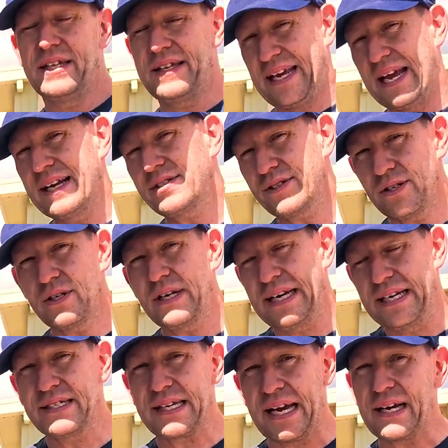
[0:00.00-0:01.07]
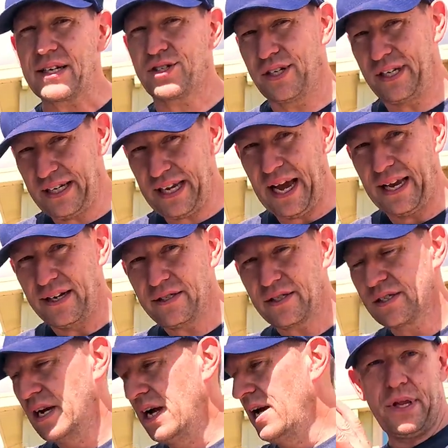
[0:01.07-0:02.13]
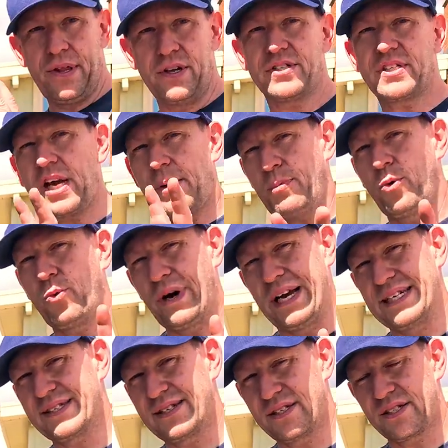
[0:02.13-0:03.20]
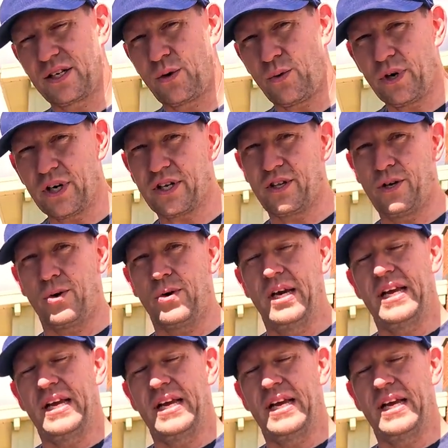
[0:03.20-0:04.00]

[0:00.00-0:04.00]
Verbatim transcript: The answer is actually yes. There's a couple ways that it's gonna work though.